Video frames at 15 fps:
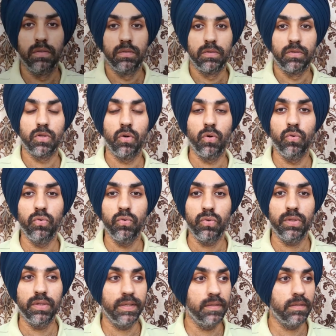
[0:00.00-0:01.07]
So
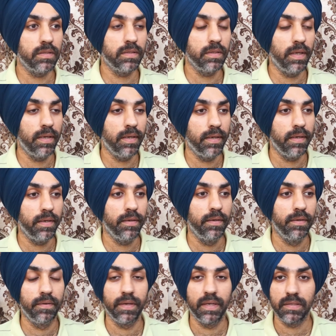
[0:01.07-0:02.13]
oud is a
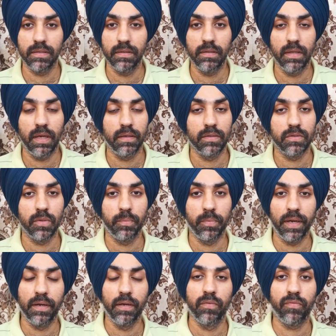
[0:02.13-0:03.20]
resin that is
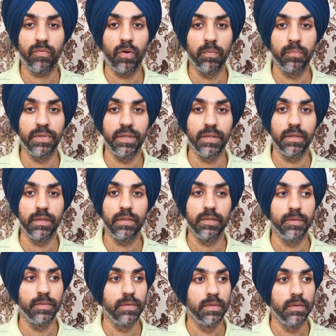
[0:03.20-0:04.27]
obtained from the
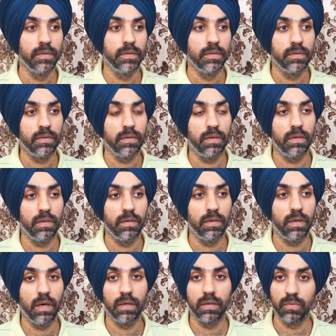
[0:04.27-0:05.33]

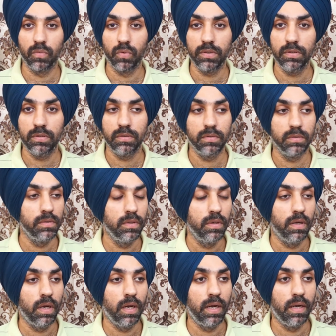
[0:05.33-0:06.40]
agar wood,
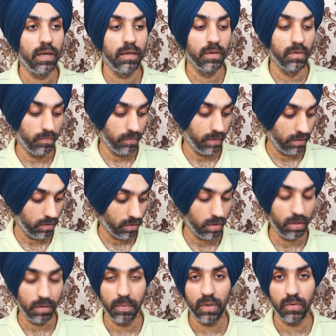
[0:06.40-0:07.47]
and when
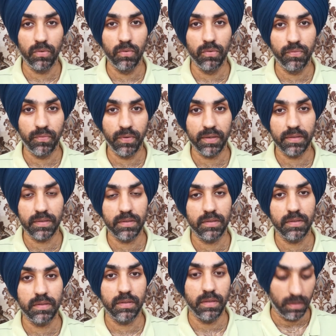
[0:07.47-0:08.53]
talking about oud
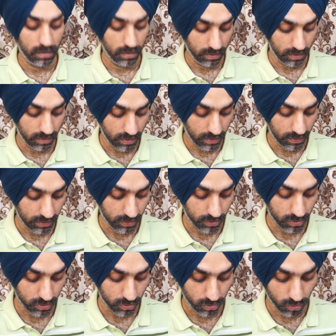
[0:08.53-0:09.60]
fragrances, there
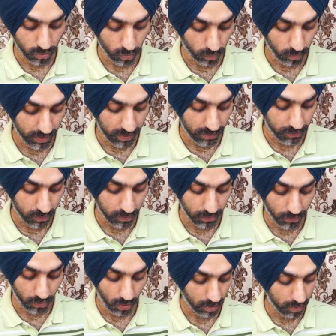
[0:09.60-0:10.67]
is no way you
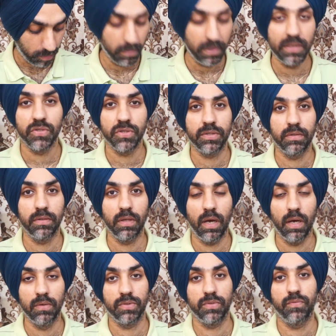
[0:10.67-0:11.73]
cannot mention the
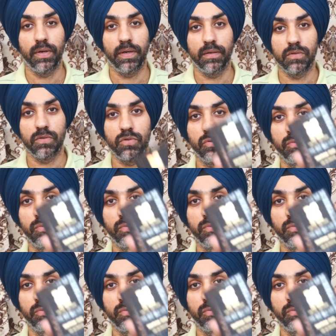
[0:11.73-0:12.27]
house fragrance Du